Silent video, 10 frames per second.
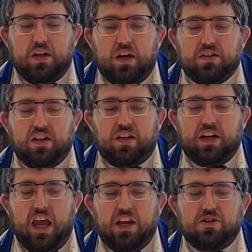until an
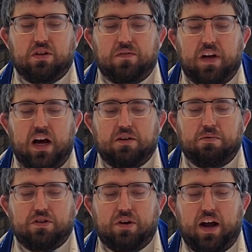angel of God
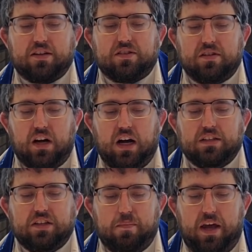retracts
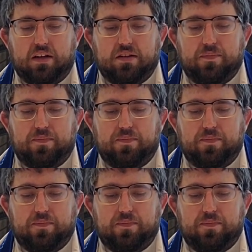God's command.